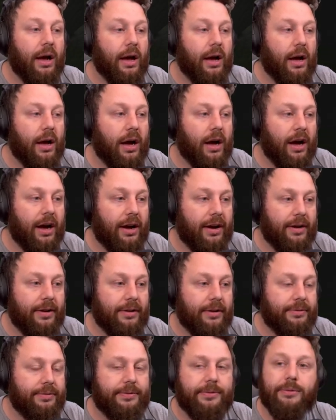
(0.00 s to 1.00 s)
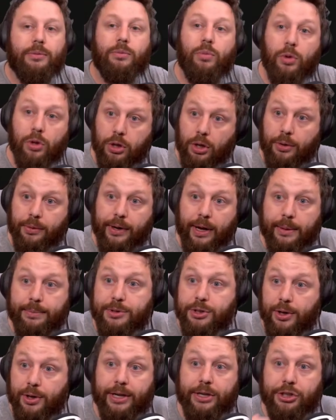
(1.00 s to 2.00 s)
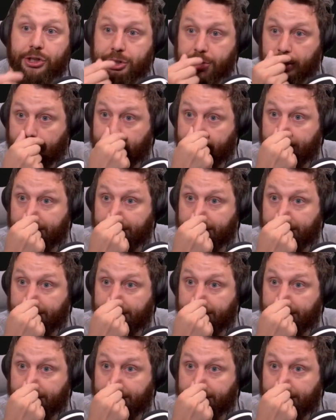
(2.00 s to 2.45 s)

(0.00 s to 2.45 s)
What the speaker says: of, we'll load up so I can show you.